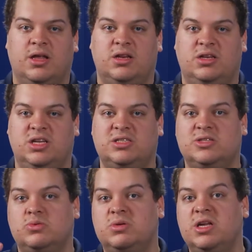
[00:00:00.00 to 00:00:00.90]
This
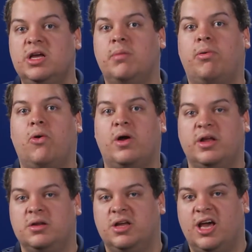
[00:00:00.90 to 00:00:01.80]
is really
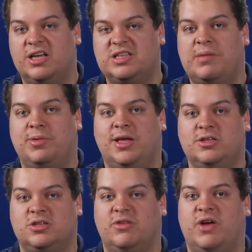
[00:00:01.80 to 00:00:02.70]
important as an
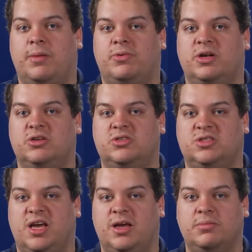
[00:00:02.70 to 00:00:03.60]
application developer to
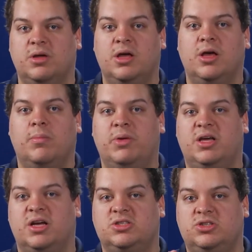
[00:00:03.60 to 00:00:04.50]
understand,
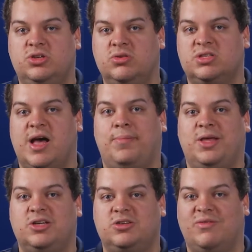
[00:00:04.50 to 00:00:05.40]
because you as an
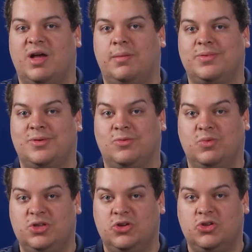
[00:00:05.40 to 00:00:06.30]
application developer,
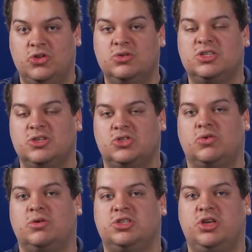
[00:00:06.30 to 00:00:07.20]
when you're using a
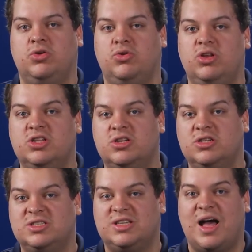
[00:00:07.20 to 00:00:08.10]
storage queue, you need to
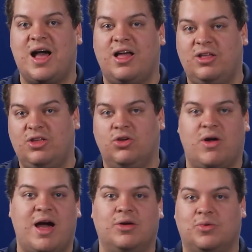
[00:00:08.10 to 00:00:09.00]
design your
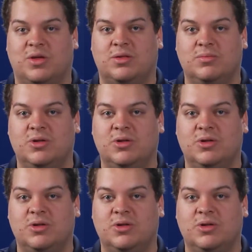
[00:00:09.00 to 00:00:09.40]
algorithm